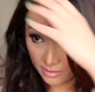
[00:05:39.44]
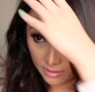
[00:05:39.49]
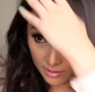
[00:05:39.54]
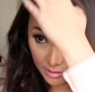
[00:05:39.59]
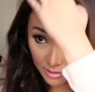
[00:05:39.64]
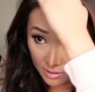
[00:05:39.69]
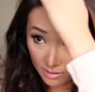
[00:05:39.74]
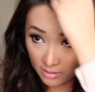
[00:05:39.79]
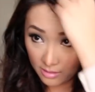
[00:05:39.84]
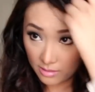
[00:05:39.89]

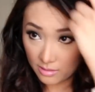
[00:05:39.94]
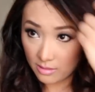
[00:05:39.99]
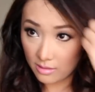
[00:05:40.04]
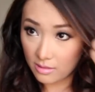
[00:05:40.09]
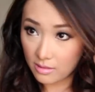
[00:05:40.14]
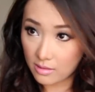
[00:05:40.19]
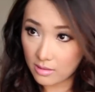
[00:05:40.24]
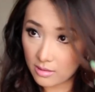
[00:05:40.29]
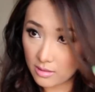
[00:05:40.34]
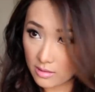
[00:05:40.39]

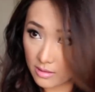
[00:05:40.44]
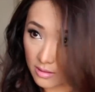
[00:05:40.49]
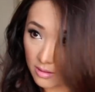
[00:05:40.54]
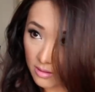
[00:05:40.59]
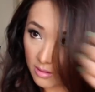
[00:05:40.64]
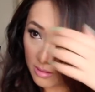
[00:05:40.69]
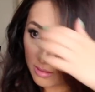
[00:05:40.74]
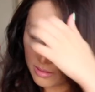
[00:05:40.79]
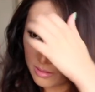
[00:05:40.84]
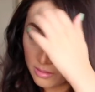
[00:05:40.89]

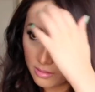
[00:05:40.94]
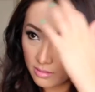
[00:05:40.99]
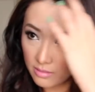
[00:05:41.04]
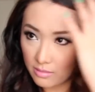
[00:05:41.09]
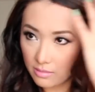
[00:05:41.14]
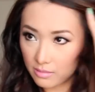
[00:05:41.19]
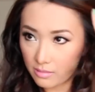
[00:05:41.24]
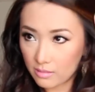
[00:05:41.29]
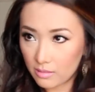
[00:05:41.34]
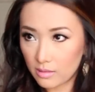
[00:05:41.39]

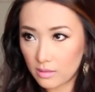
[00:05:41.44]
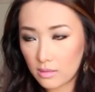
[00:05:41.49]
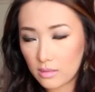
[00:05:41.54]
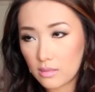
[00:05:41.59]
No one is speaking in this clip.